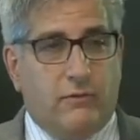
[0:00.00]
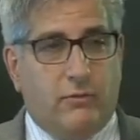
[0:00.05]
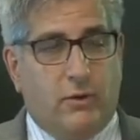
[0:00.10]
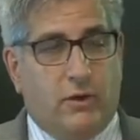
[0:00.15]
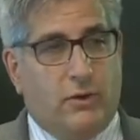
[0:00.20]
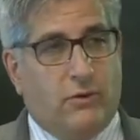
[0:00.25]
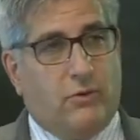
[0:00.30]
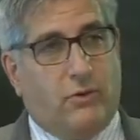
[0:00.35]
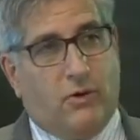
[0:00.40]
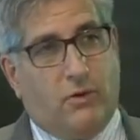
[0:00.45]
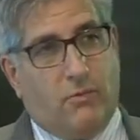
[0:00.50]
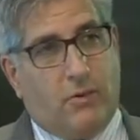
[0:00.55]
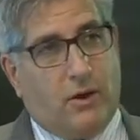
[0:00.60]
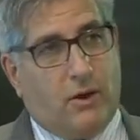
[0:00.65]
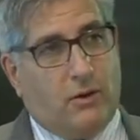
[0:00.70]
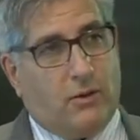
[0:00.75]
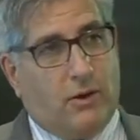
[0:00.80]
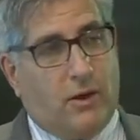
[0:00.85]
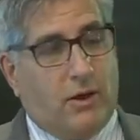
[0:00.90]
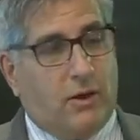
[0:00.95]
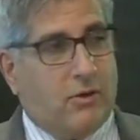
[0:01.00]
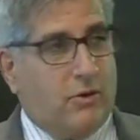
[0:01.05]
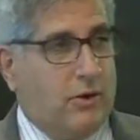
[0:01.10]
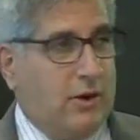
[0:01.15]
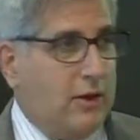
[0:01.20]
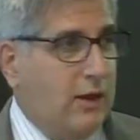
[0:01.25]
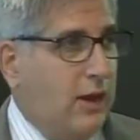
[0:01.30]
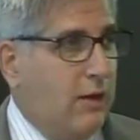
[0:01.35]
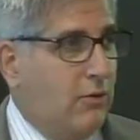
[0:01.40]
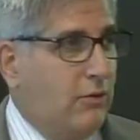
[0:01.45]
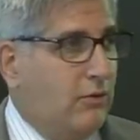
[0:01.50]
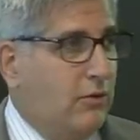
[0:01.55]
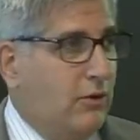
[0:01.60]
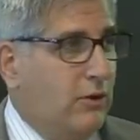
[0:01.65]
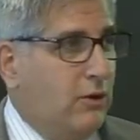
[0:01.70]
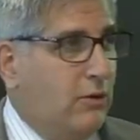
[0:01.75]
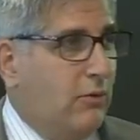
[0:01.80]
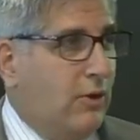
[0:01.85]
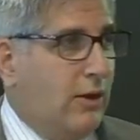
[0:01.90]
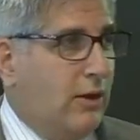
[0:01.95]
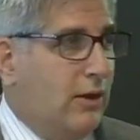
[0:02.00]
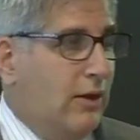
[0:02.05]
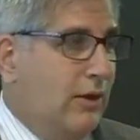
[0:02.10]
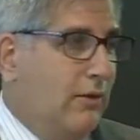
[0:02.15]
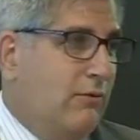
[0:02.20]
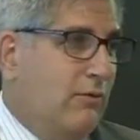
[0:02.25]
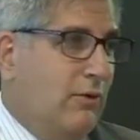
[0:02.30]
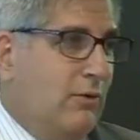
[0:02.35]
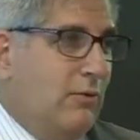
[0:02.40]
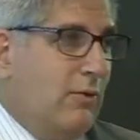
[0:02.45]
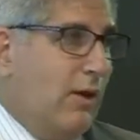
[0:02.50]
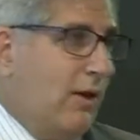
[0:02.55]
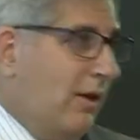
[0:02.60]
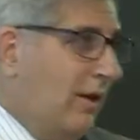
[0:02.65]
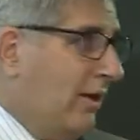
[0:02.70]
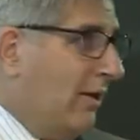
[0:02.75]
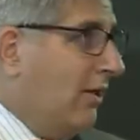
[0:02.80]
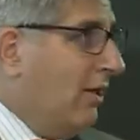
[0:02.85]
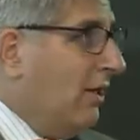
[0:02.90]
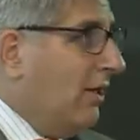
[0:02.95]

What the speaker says: we can talk about it later, and I guarantee you I can give you a